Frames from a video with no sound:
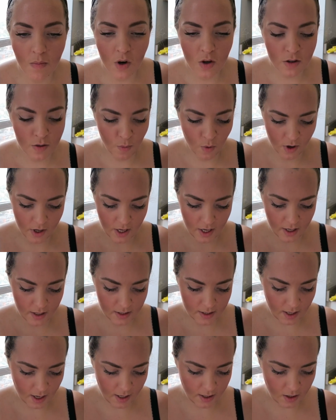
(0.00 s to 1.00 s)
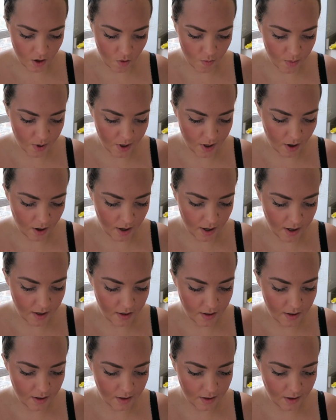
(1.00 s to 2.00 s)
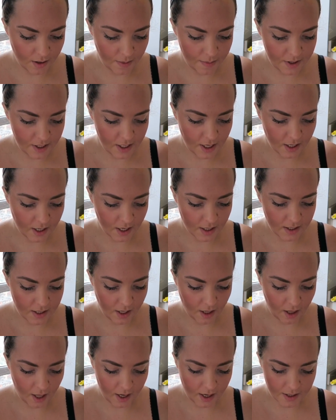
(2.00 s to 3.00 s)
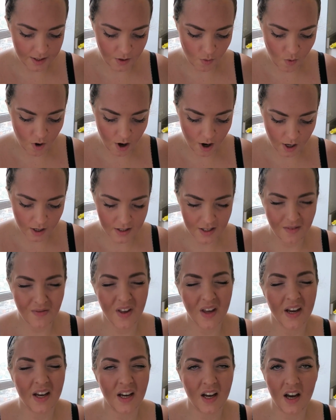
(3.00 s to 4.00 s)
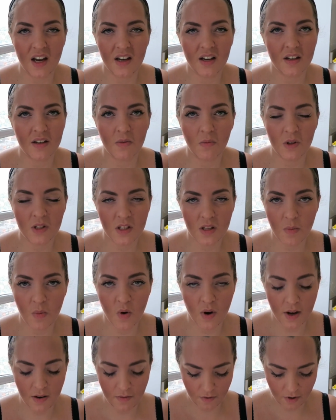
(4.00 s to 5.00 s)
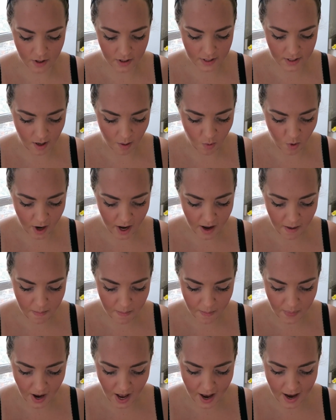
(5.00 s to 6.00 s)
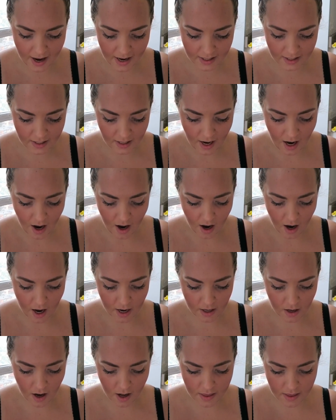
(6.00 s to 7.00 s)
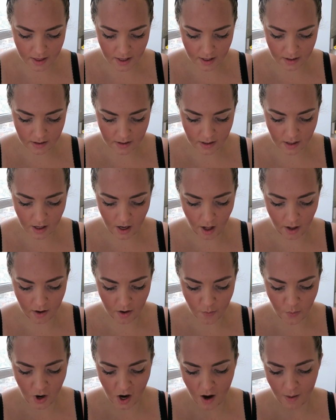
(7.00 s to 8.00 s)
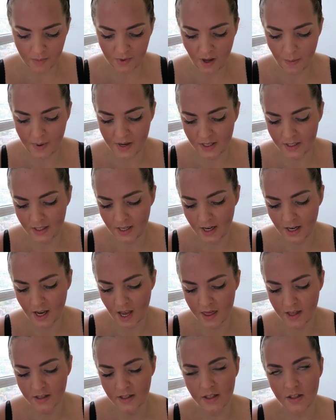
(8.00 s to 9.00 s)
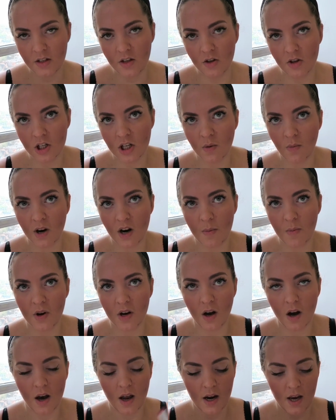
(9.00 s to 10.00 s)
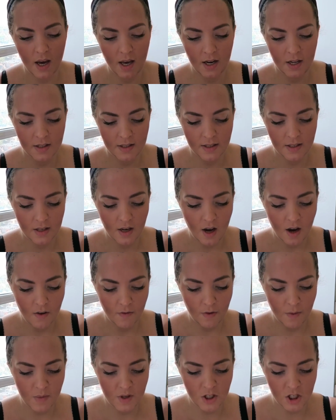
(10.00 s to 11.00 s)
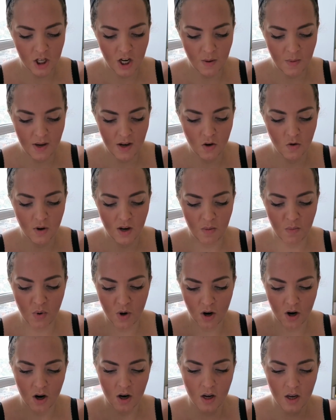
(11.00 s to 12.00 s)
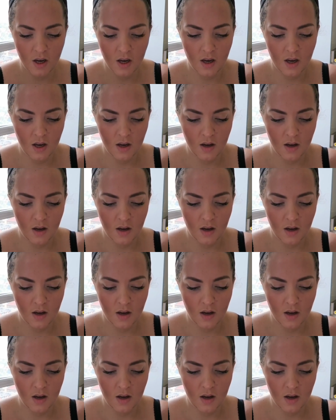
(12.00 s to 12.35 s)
Most mornings I don't put on lipstick until I get to work because I feel like, what's the point for the subway? But I got this ColourPop Lippie stick and this is usually what I put on, and it's from the Jamie Greenberg